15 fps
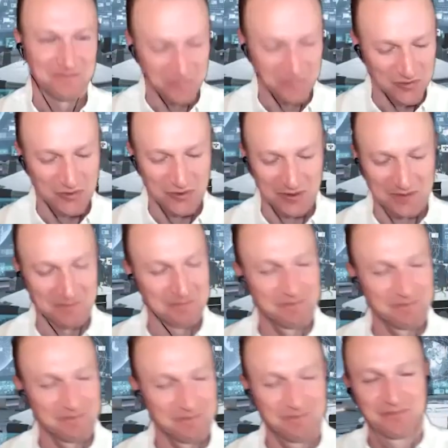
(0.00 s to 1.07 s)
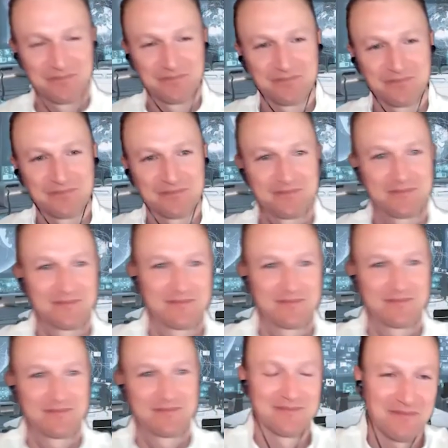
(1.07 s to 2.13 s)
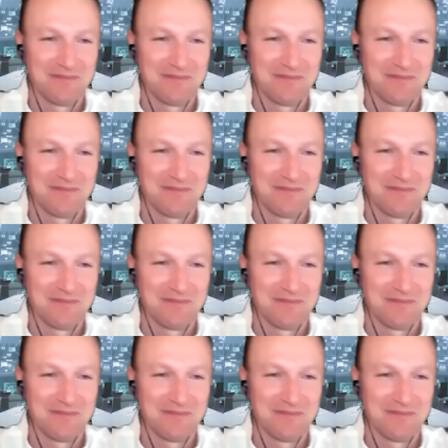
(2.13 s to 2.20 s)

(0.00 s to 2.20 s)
sure. that takes us into other domains.